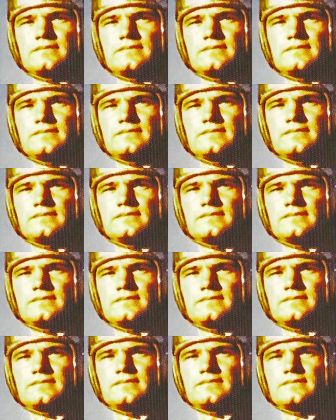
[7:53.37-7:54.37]
and he
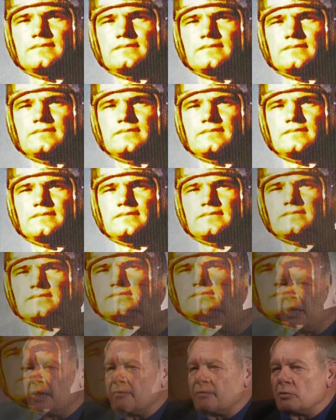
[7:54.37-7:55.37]
signed up as a
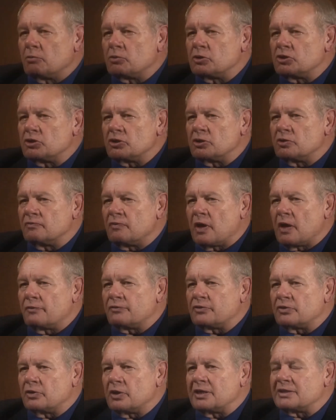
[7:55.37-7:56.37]
Naval Reserve
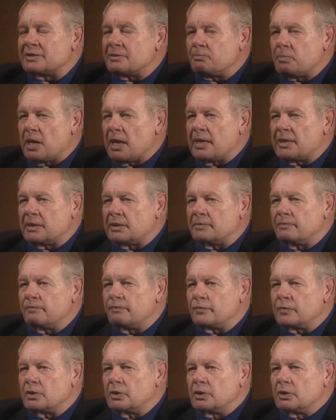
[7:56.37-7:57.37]
officer as a pilot.
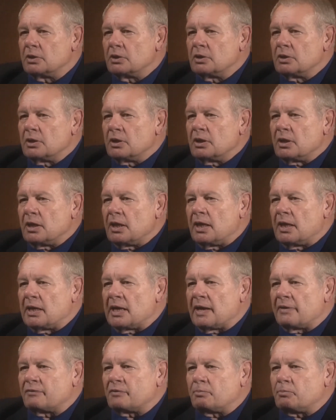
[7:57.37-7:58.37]
And
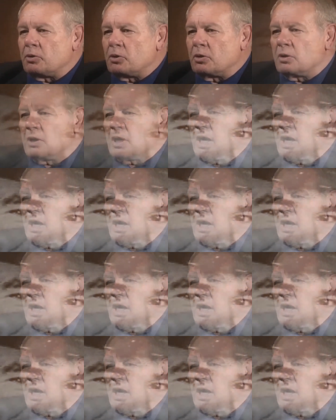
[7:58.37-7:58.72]
after Pearl